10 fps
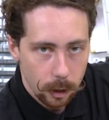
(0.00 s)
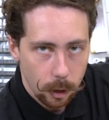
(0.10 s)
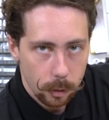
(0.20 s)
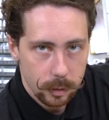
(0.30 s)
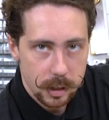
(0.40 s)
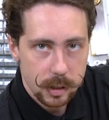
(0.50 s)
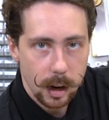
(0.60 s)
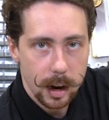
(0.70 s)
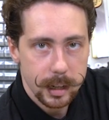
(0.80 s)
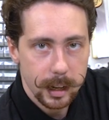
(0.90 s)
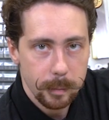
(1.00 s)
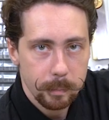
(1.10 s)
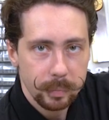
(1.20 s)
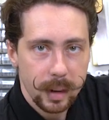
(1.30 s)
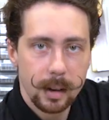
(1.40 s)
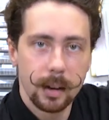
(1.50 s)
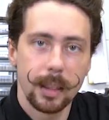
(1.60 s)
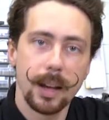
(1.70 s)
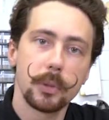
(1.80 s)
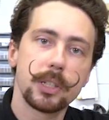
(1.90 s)
along this side here. Now
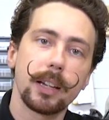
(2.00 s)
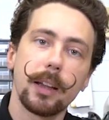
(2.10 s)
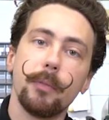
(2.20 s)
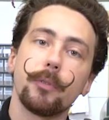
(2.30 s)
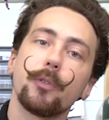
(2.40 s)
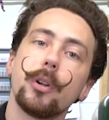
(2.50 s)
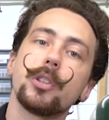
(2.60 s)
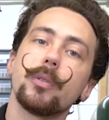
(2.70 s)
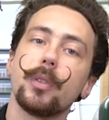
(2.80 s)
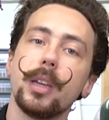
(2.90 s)
that will stick in front of